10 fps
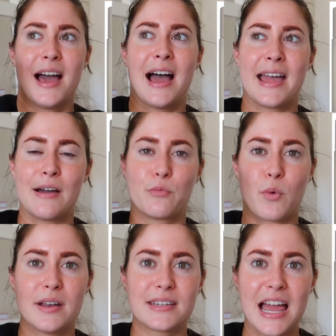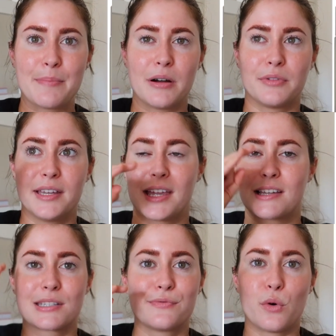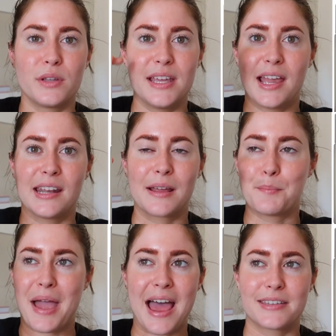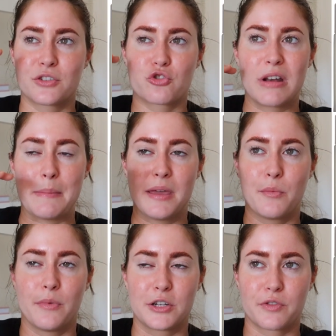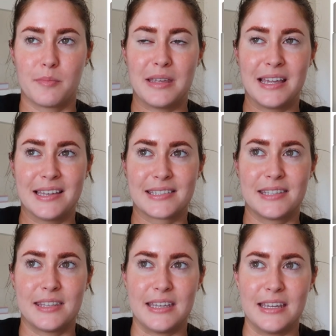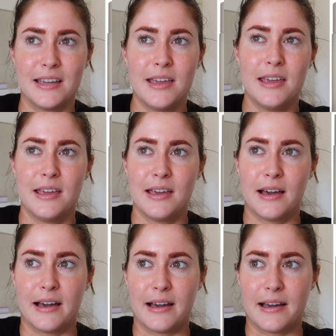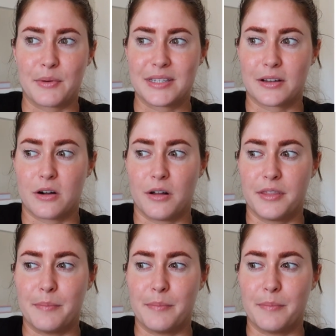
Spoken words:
I have one type of like exfoliating mask treatment, which for me is the what's it called?